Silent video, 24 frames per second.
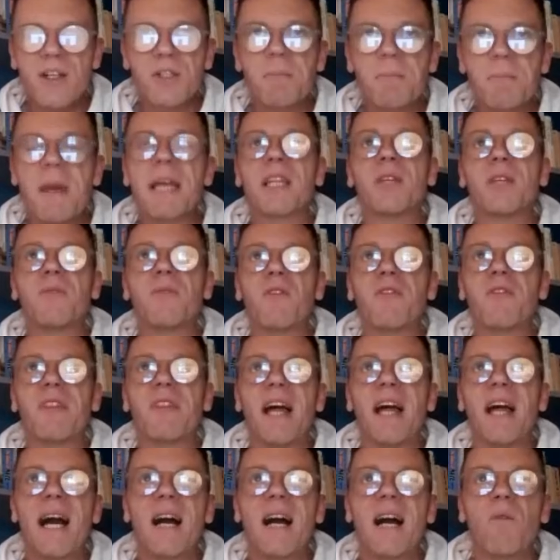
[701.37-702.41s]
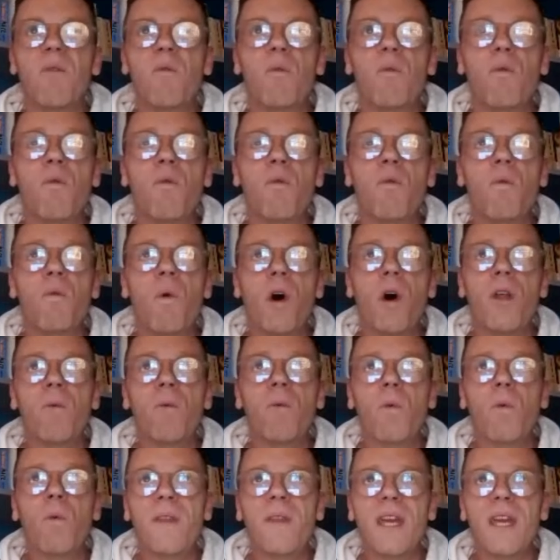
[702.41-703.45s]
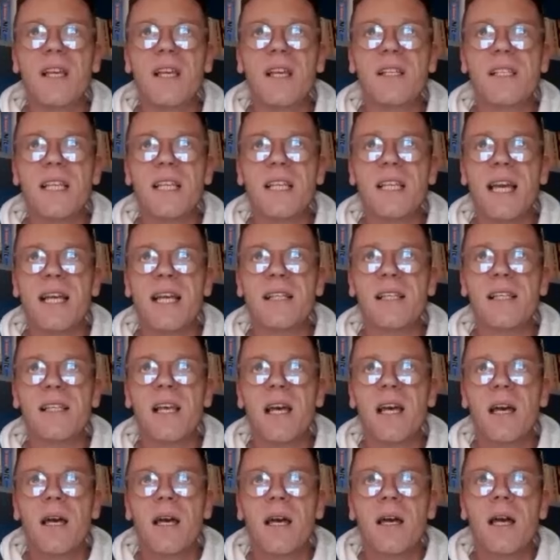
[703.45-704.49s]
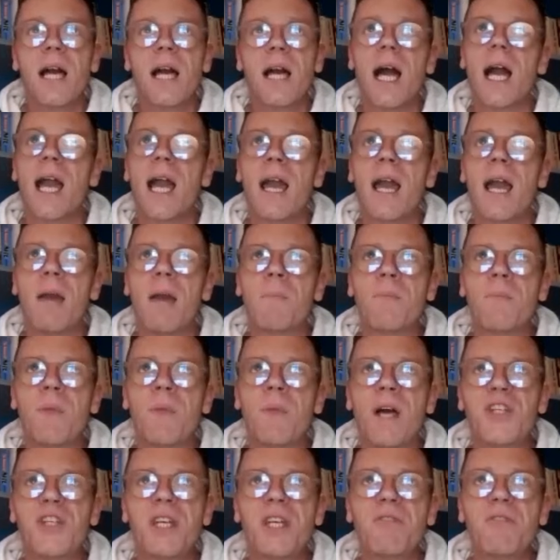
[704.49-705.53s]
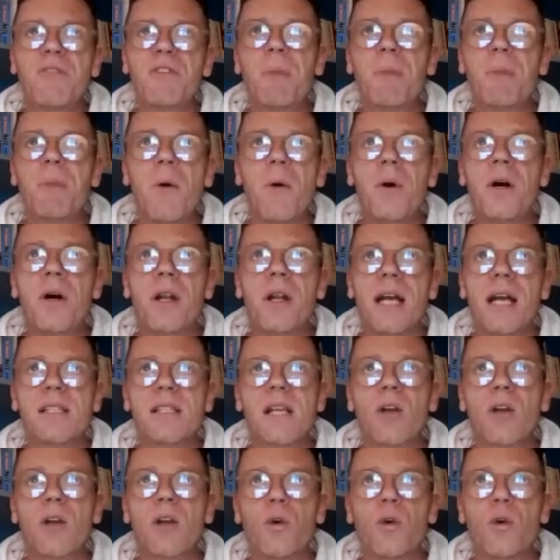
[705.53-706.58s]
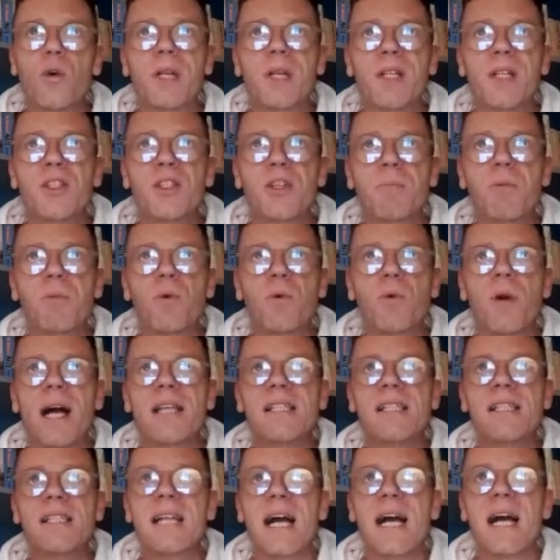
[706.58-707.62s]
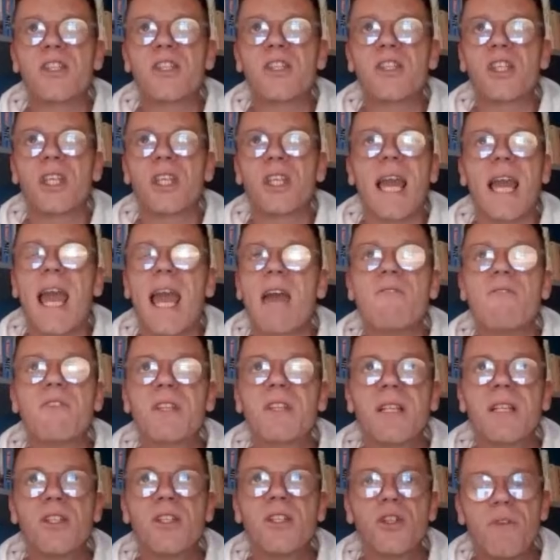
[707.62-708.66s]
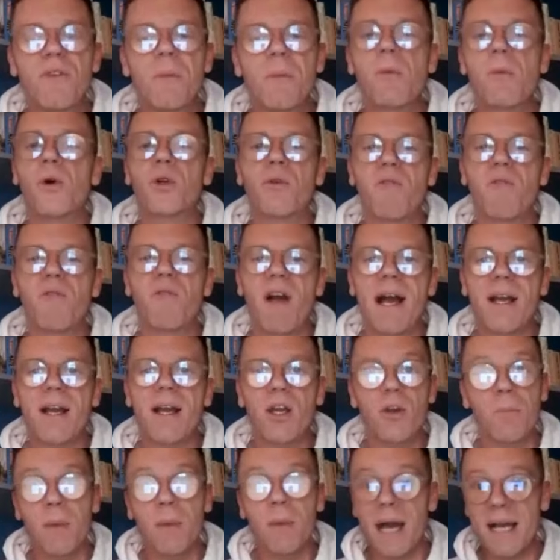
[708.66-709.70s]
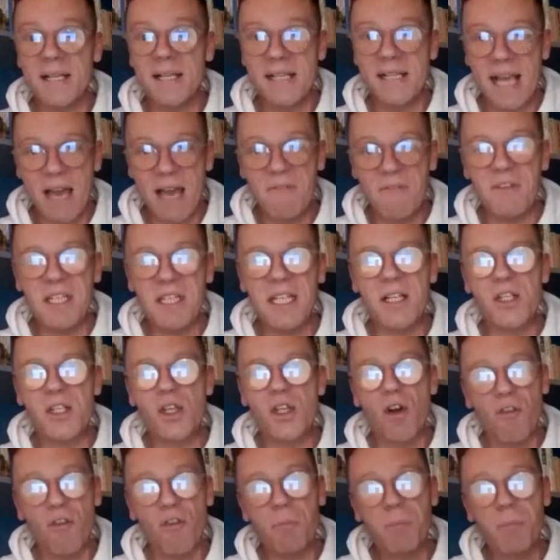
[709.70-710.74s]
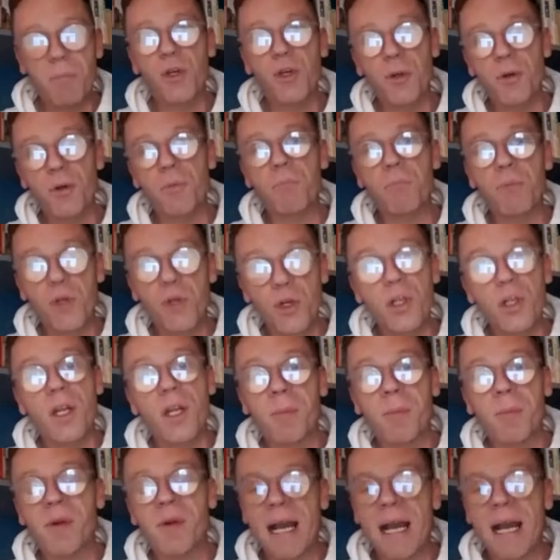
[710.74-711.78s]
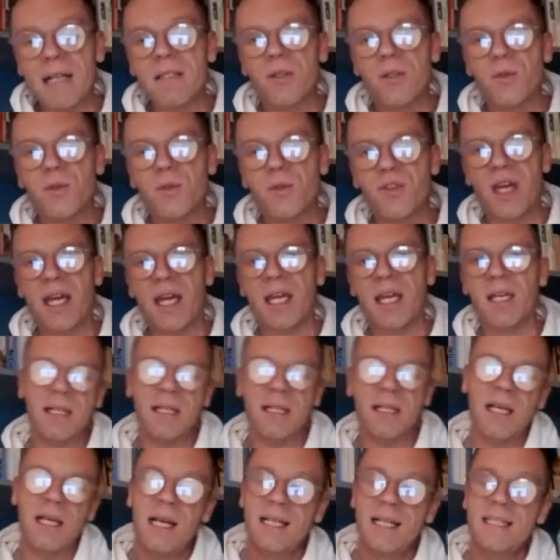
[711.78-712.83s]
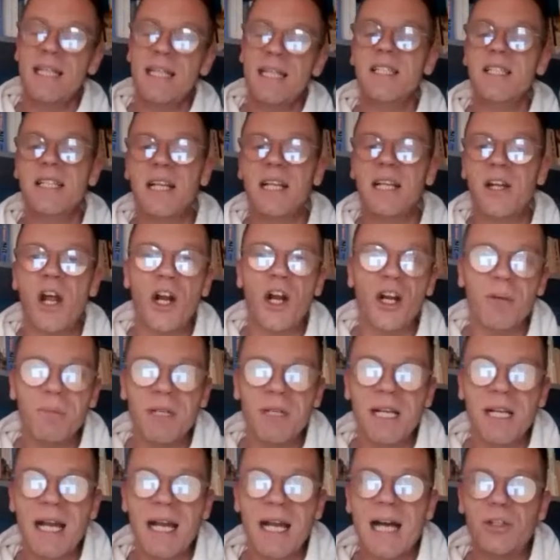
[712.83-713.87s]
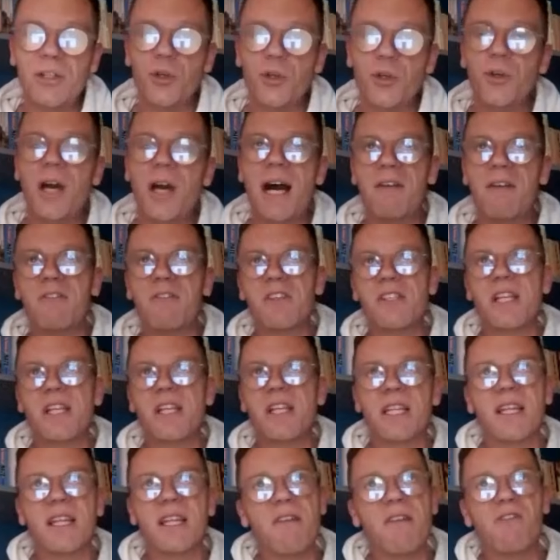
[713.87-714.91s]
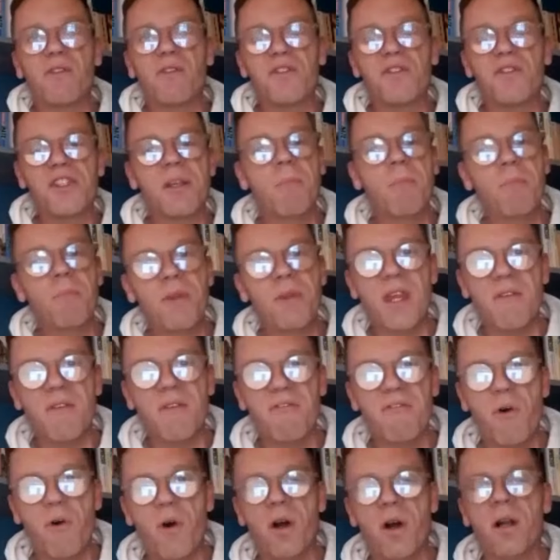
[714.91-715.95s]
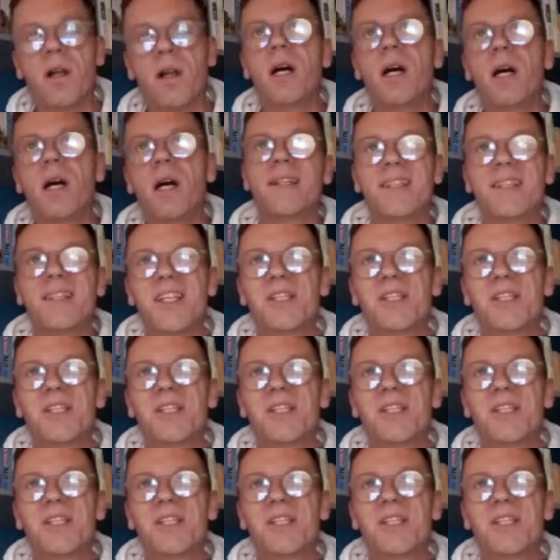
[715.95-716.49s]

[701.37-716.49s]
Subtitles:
irrespective of that, what they see is achieving power as a core principle isn't actually evidence of a moral vacuum. It's evidence of purely practical thinking. And this is an argument that I do have a certain level of sympathy for,